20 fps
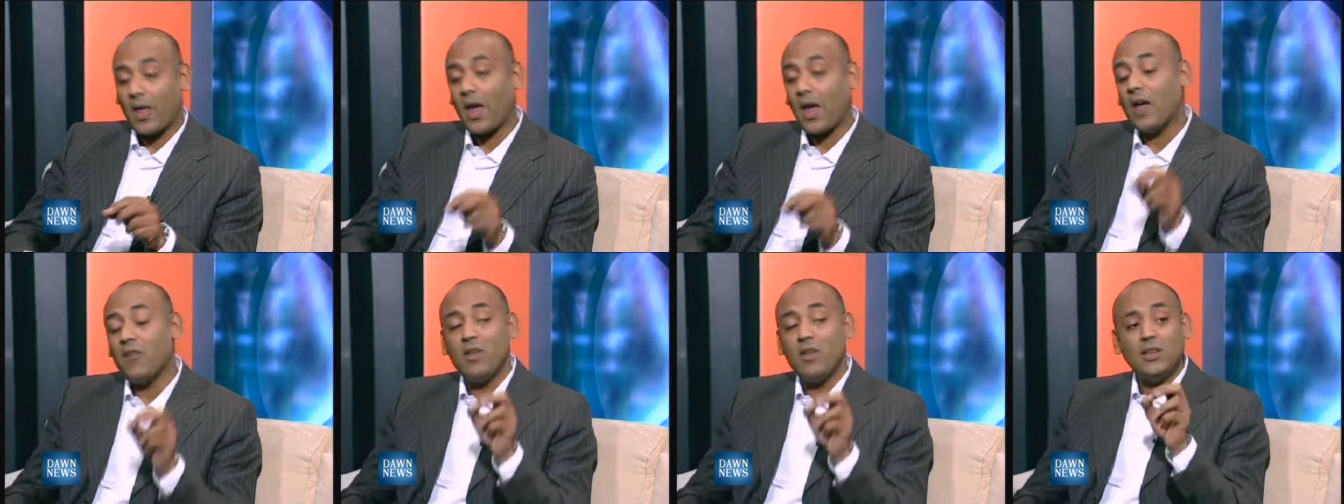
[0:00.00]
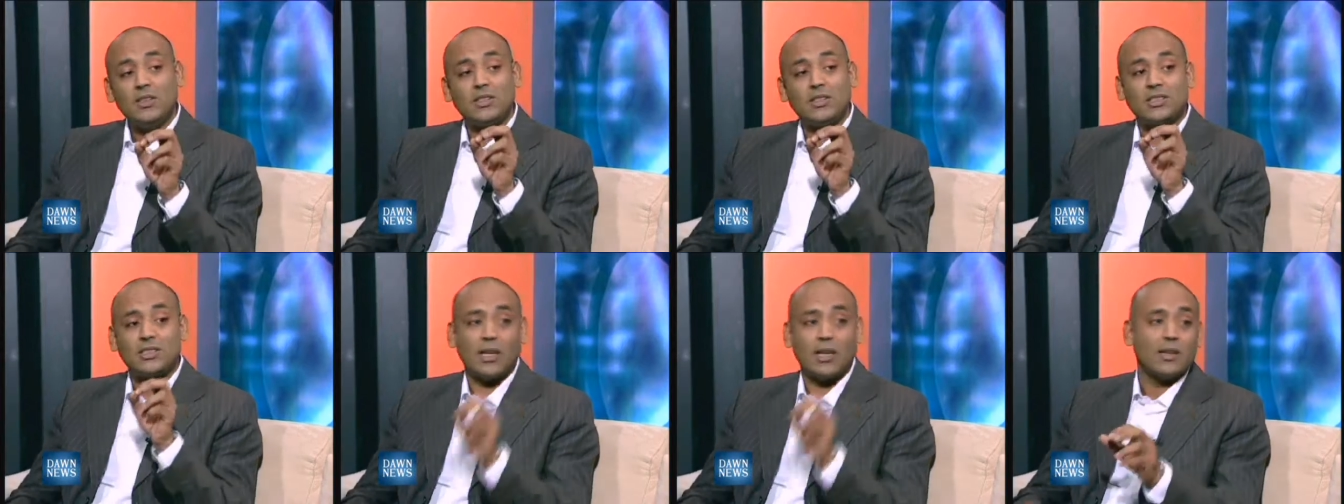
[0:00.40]
having
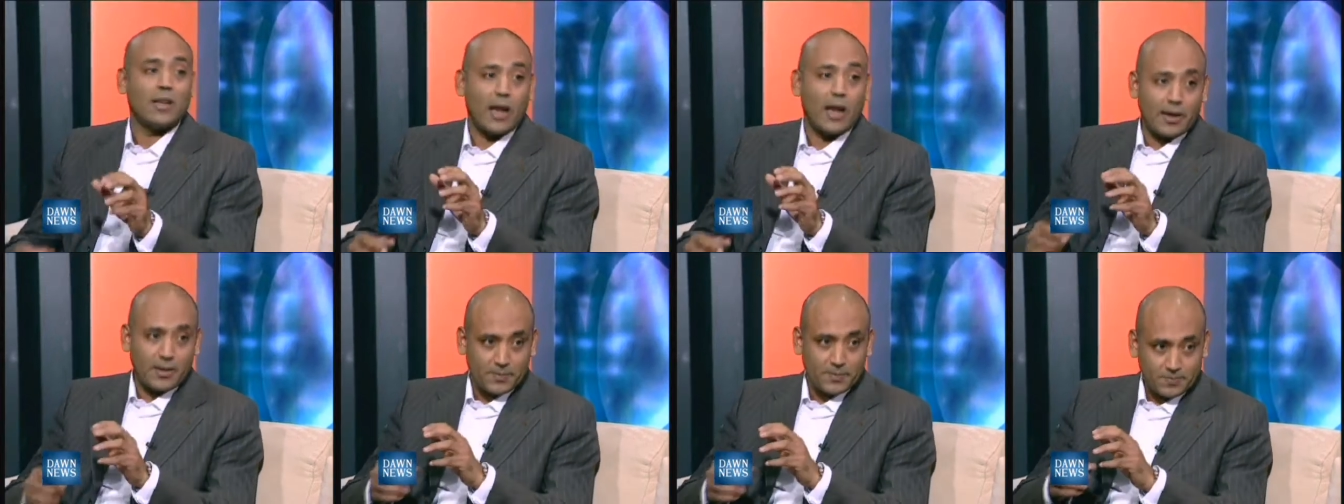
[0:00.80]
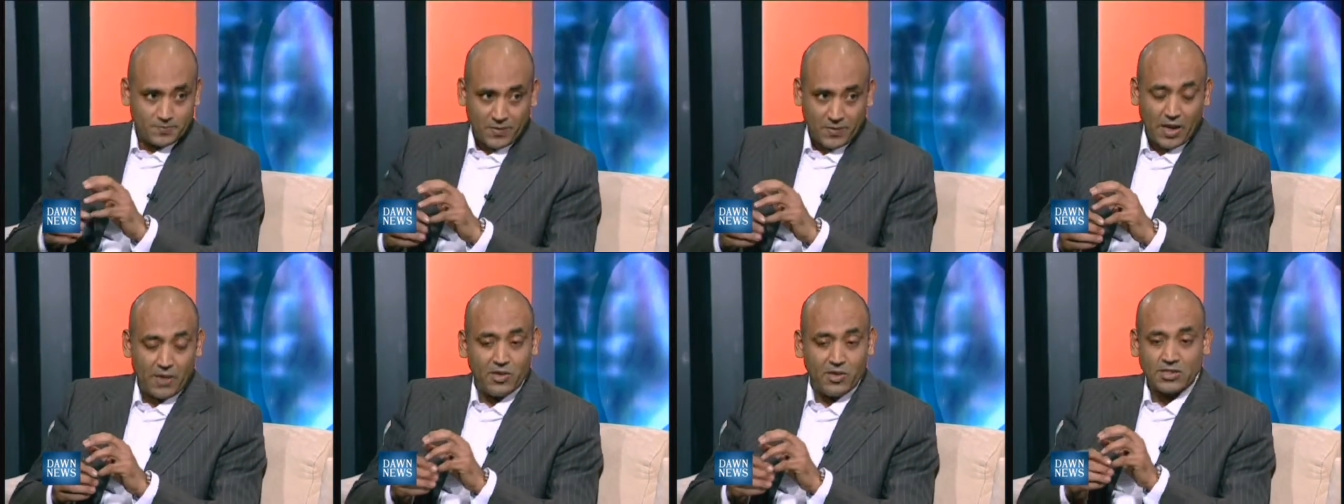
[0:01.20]
said that,
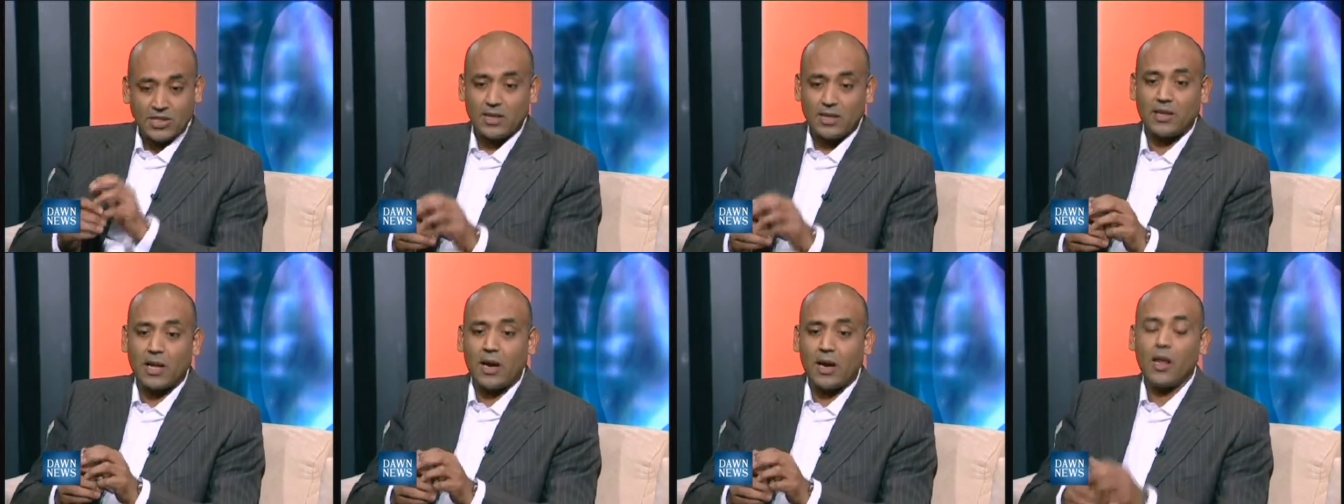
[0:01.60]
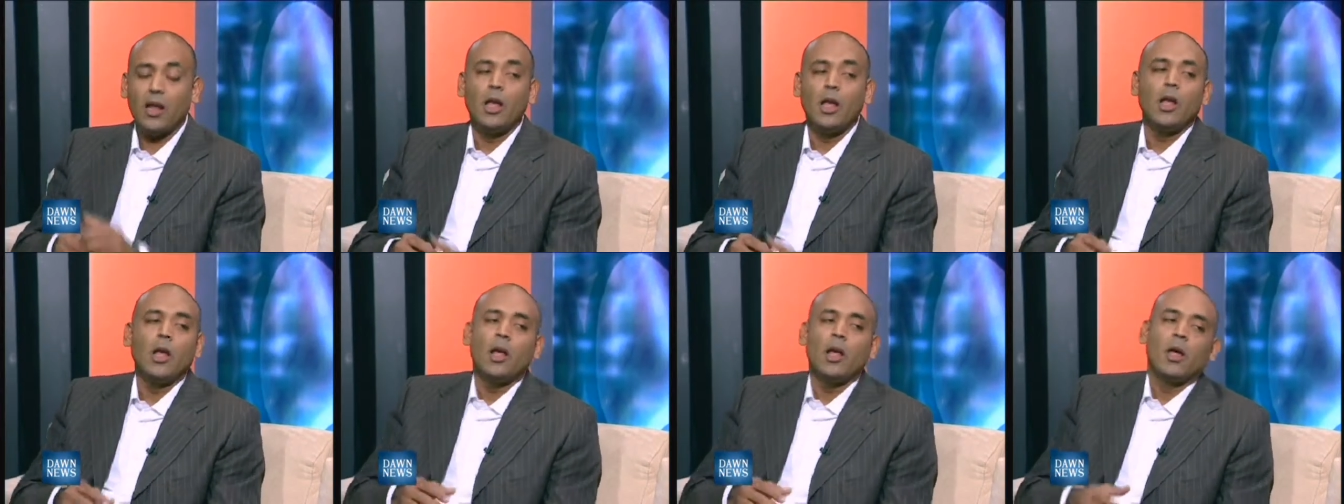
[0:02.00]
having said
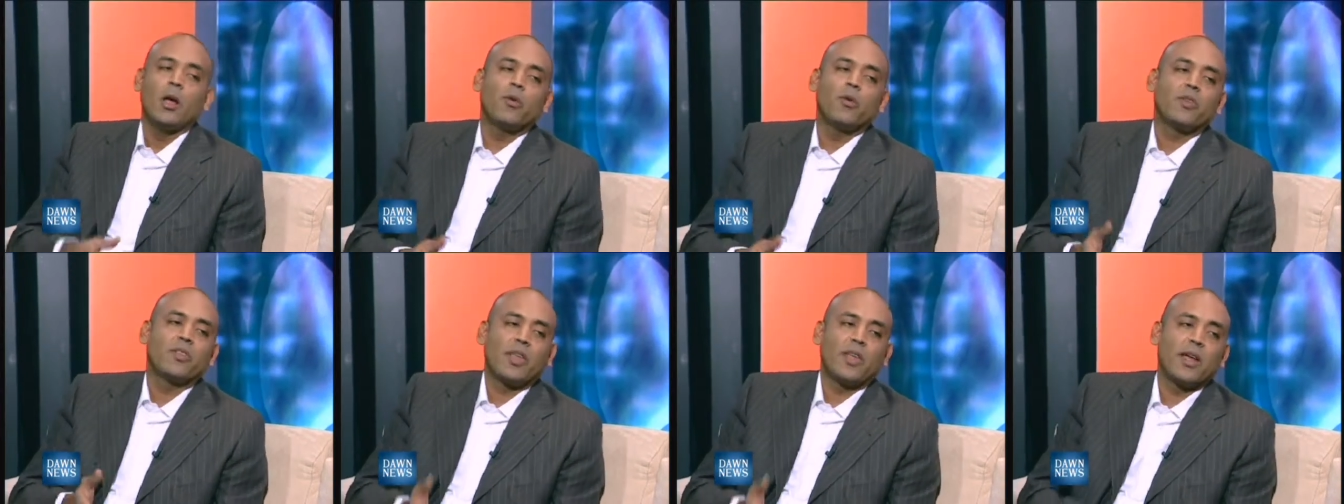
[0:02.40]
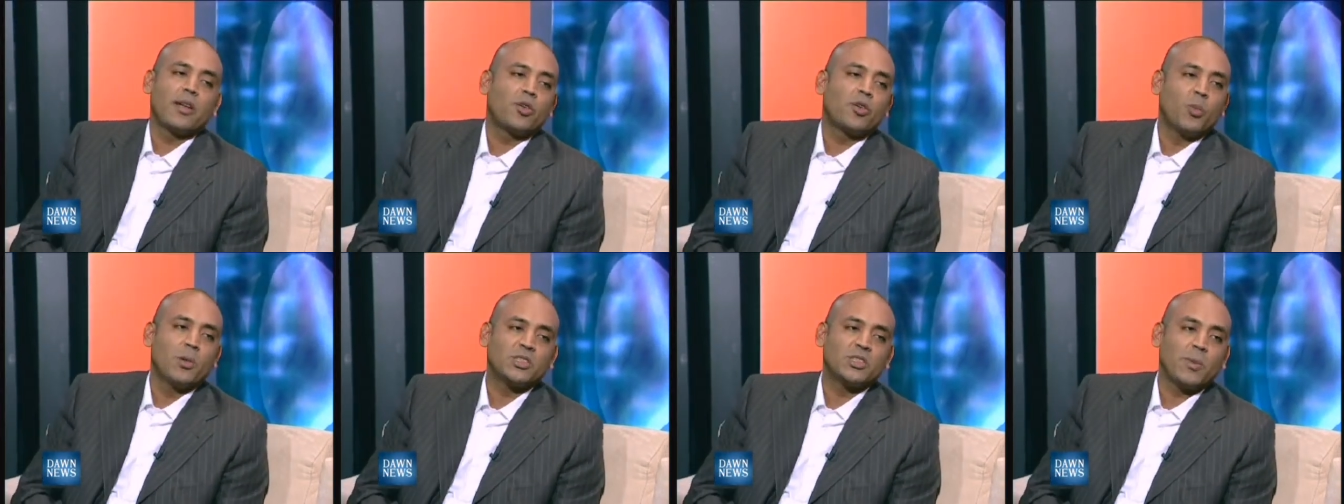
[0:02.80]
that, if you think
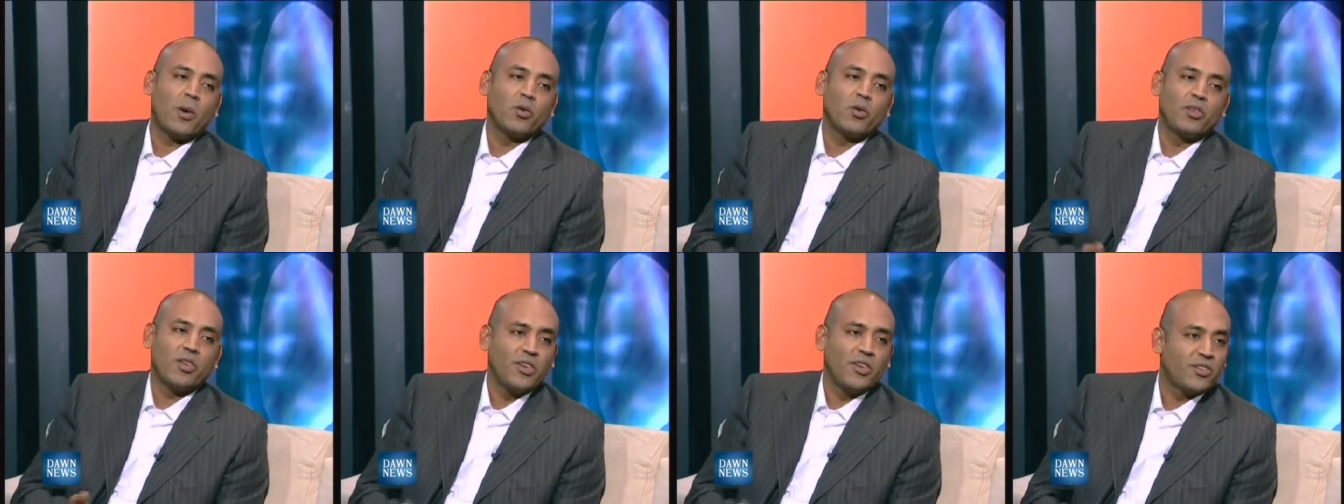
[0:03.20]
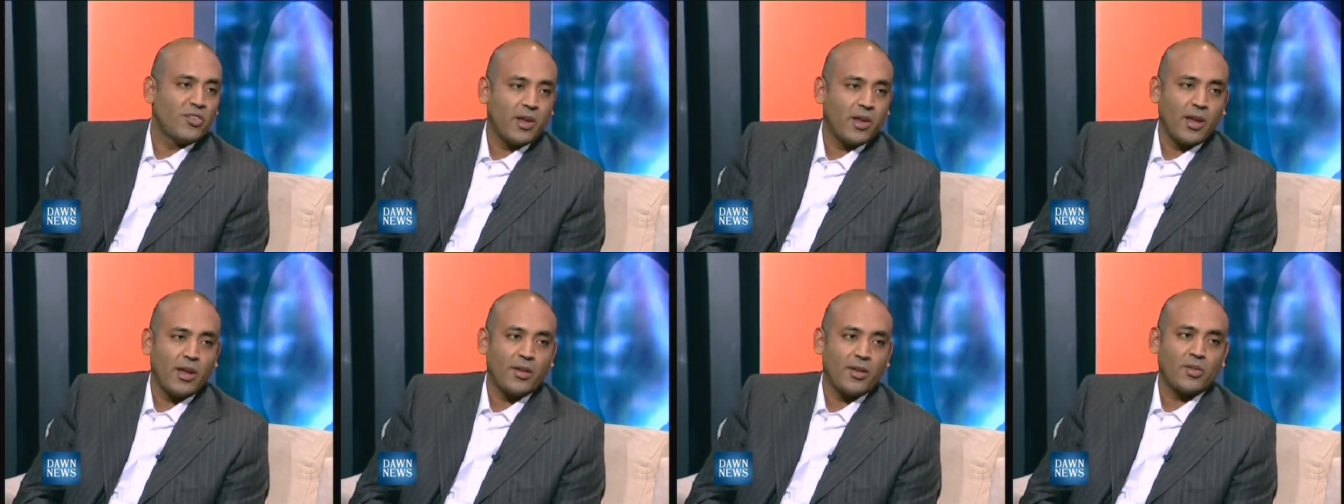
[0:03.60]
too much about these
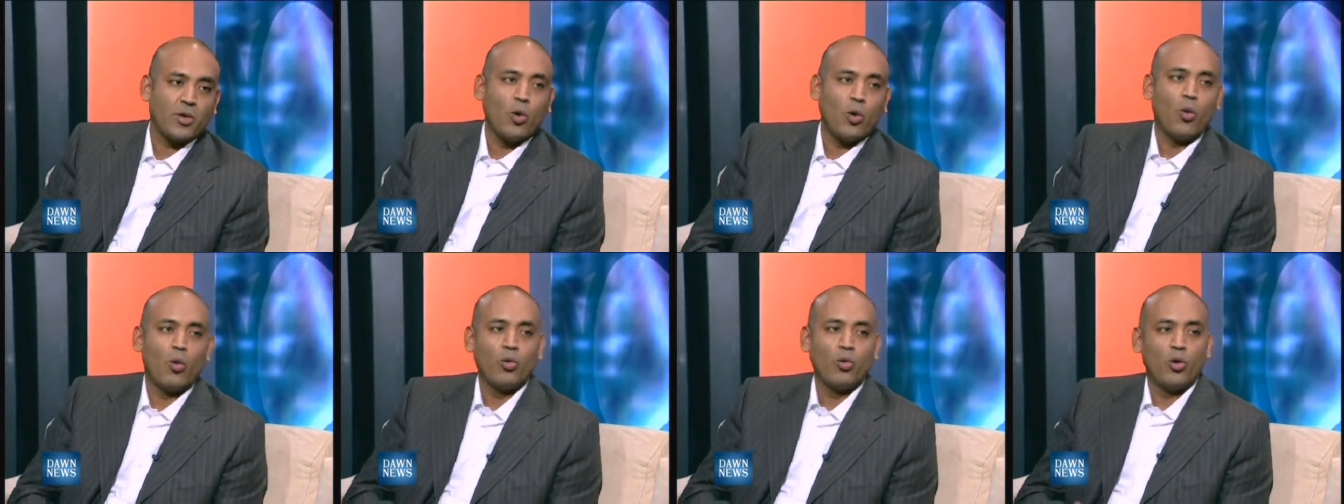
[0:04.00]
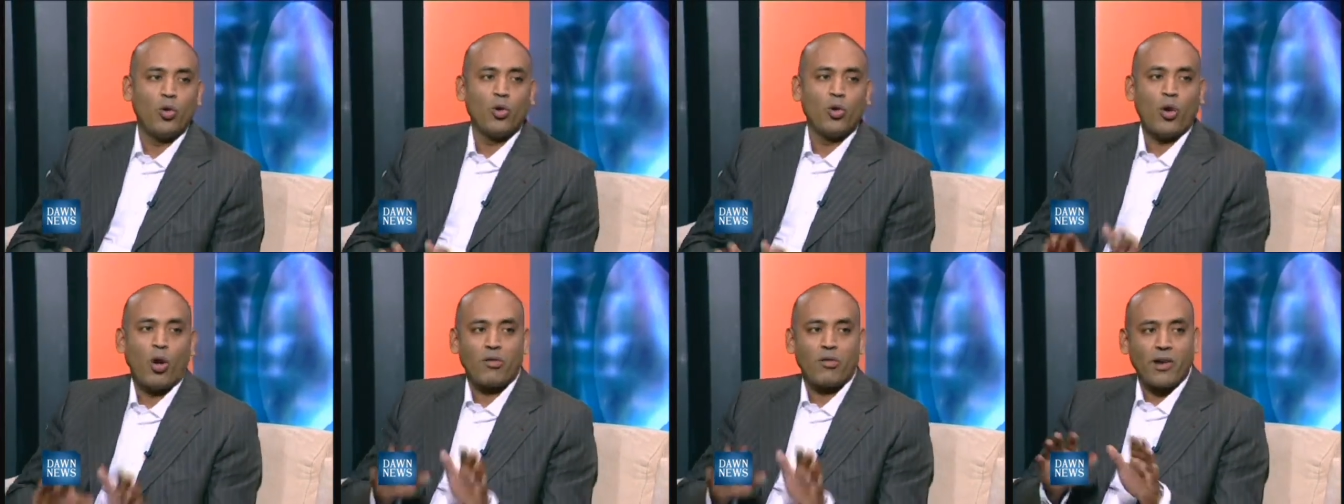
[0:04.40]
things, oh no,
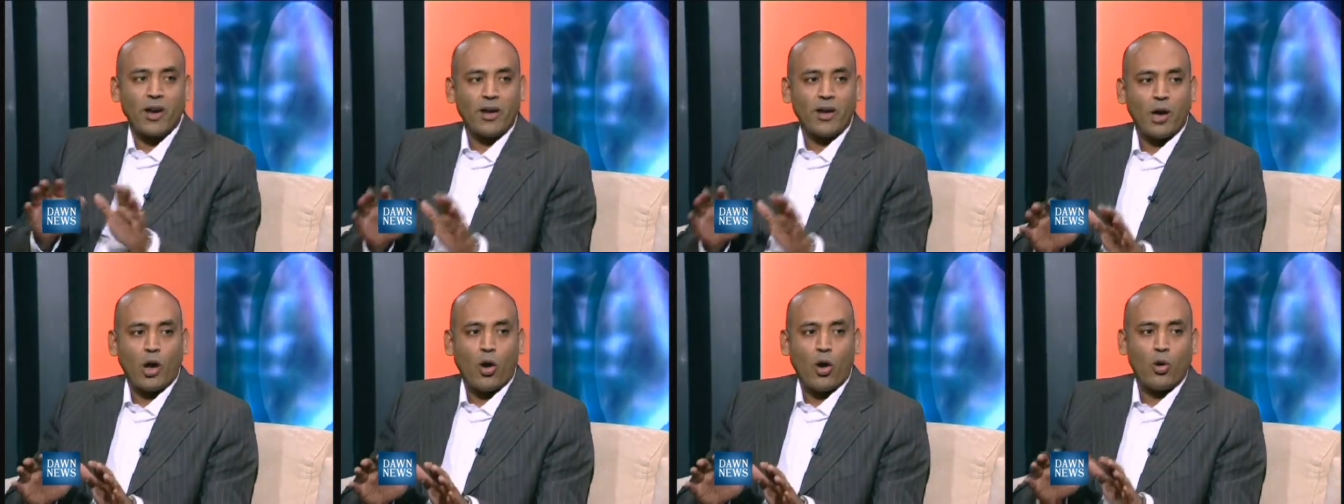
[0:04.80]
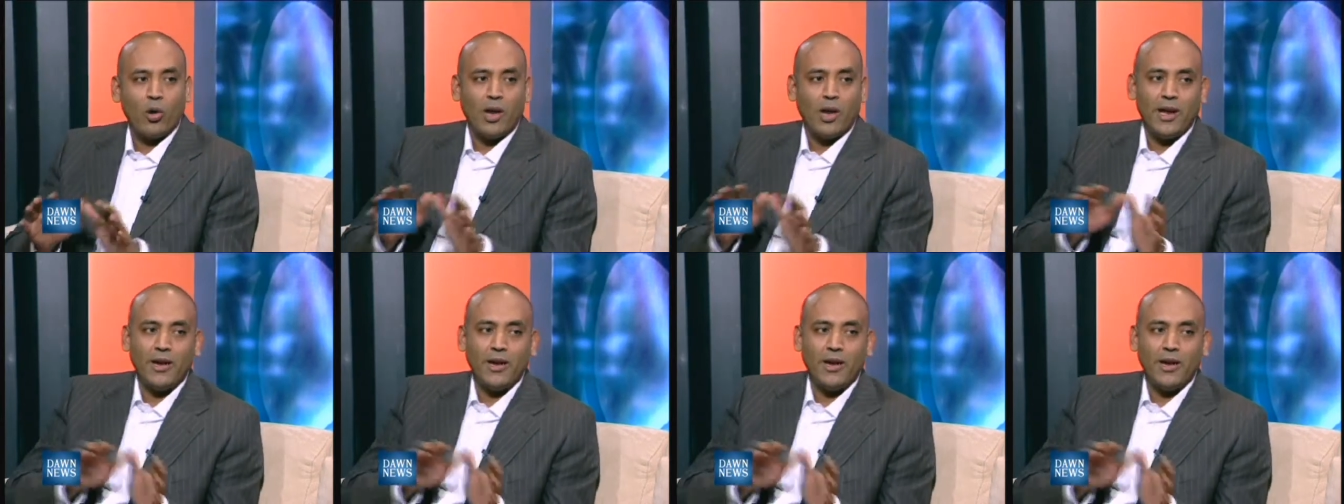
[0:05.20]
not right now, mm.